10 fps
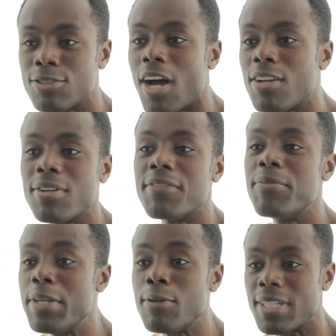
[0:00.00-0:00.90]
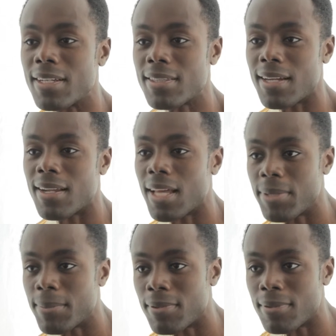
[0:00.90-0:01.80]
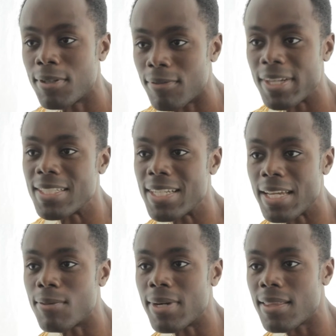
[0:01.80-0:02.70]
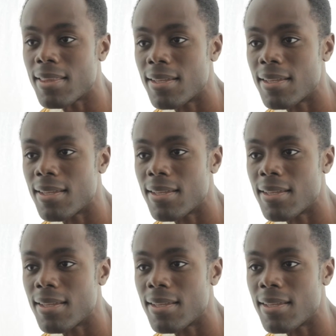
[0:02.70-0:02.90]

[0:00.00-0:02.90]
genre of music that a lot of people resonate with?